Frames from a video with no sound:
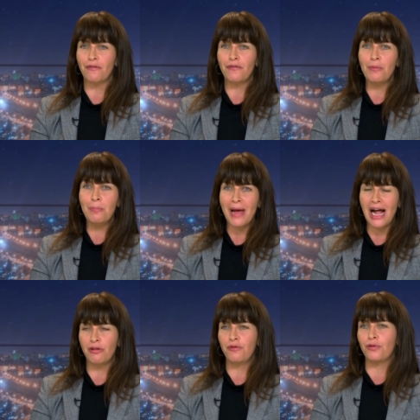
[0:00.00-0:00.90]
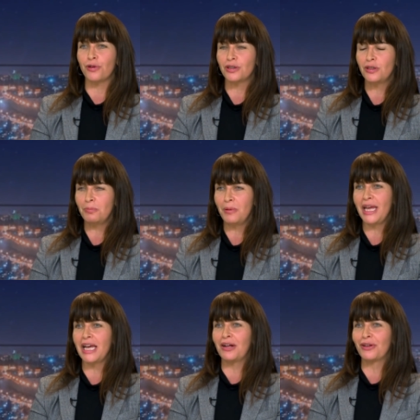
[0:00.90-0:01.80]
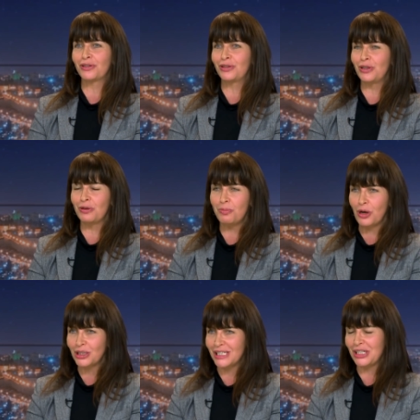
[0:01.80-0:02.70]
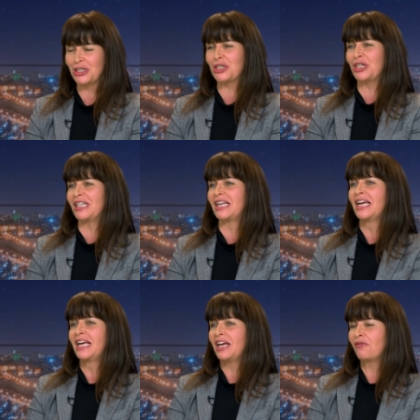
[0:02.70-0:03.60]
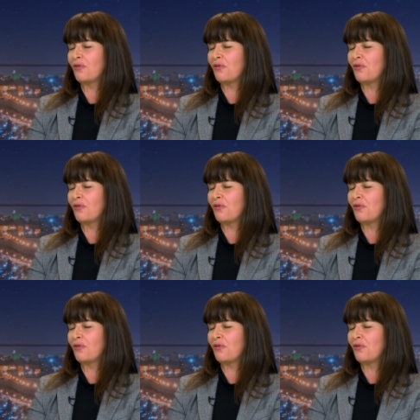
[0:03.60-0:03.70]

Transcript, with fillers: from Balfour to Peel to partition in